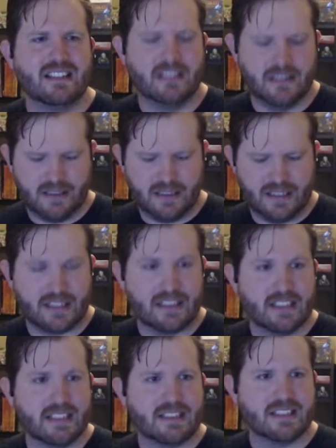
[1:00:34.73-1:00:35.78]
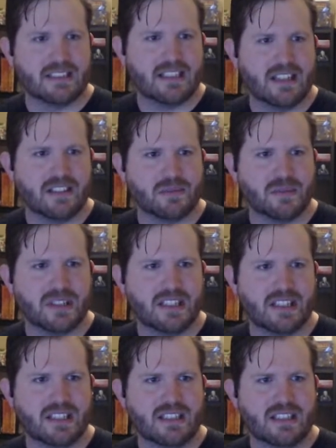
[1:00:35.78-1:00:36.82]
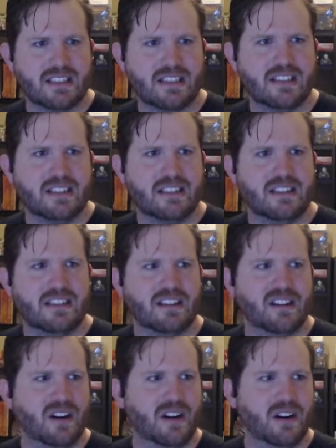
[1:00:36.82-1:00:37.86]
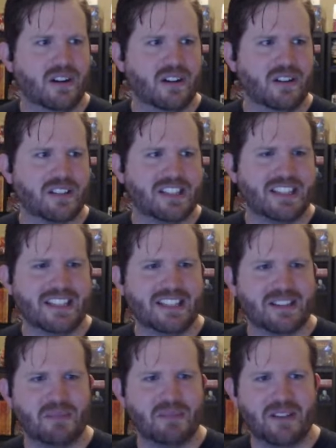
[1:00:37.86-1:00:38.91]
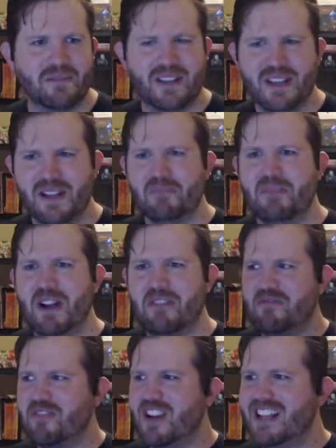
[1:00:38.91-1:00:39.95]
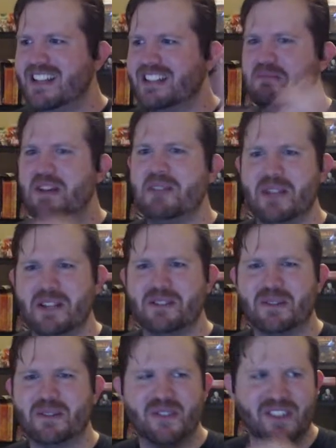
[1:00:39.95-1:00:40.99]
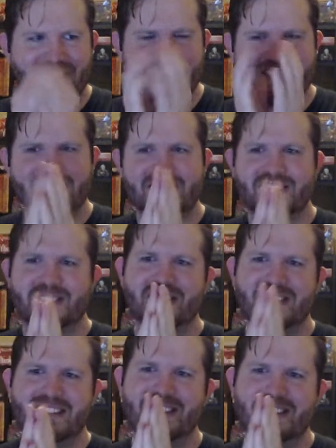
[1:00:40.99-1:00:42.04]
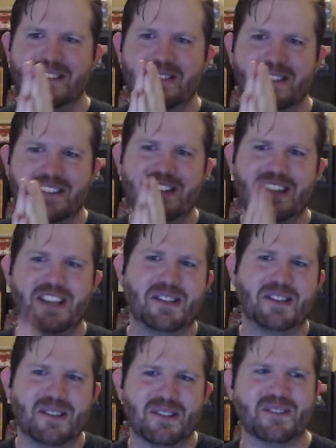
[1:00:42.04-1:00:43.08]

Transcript: Like this tells me, oh, Keith, my friend, my mentor. Thank you.